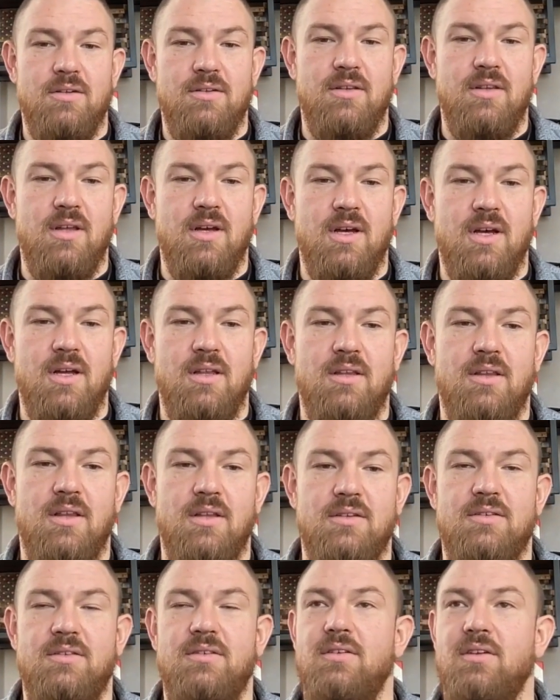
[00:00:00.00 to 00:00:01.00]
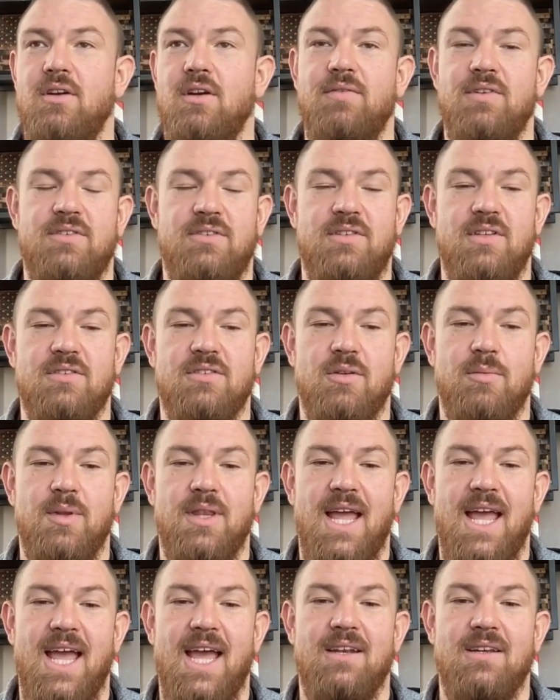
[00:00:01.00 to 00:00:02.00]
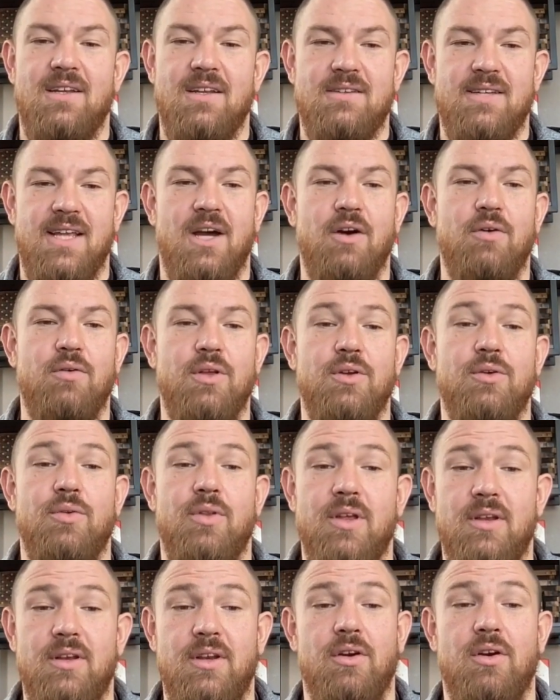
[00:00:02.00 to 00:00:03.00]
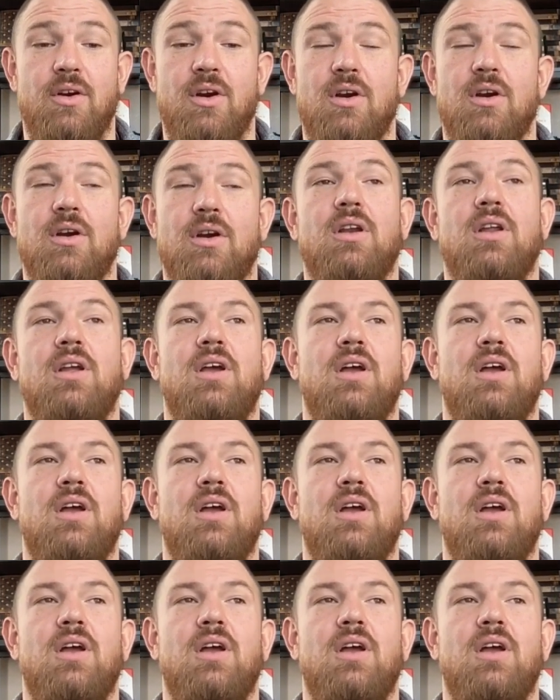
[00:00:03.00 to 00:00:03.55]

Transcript: the nervous system in the head to tell you that you're hurt.